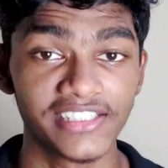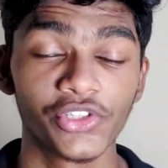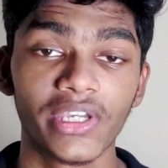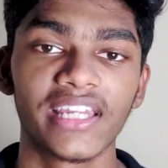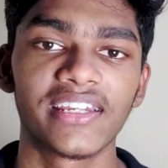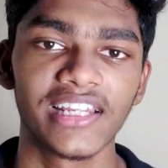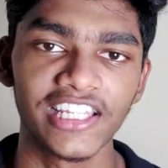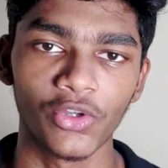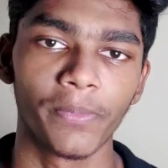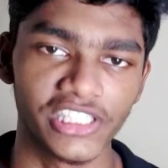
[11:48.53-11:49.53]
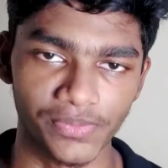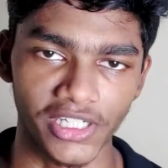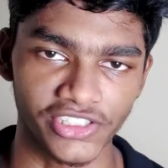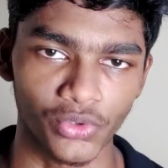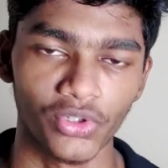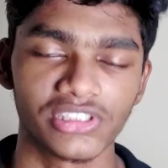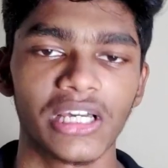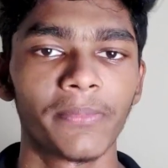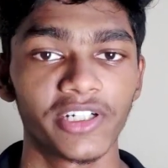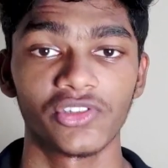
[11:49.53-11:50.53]
in case you get really low benchmark scores
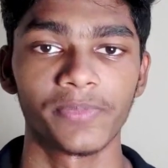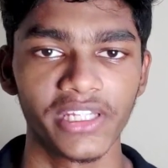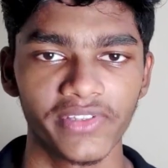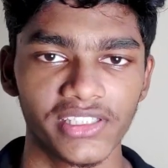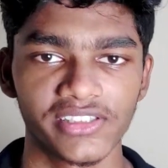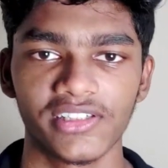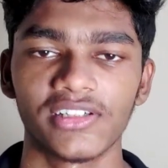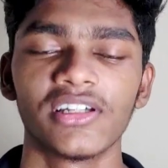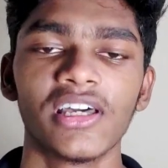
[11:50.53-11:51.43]
compared to the previous year.